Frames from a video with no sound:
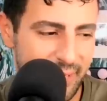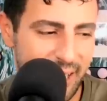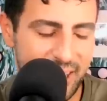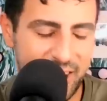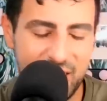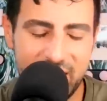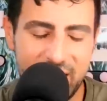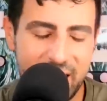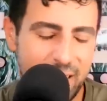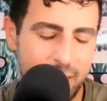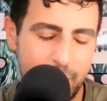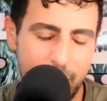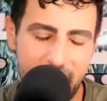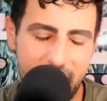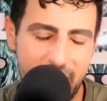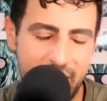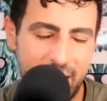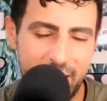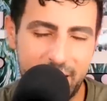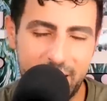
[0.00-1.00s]
It just gives me
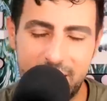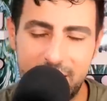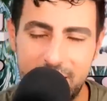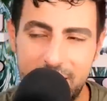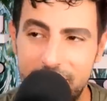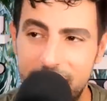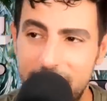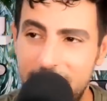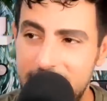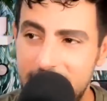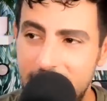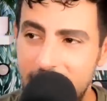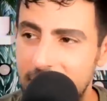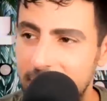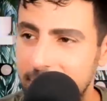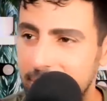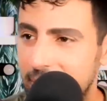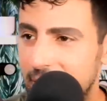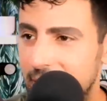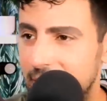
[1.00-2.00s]
the icks. That's all
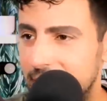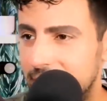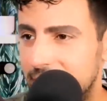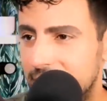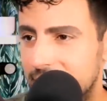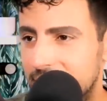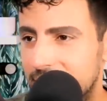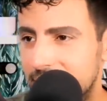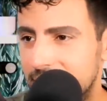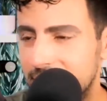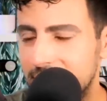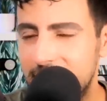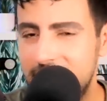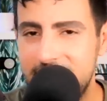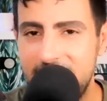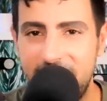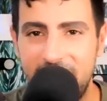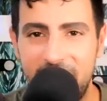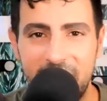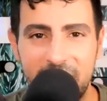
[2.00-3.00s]
I'm going to
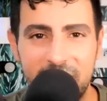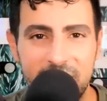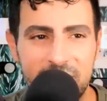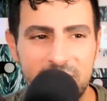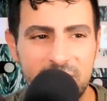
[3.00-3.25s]
say.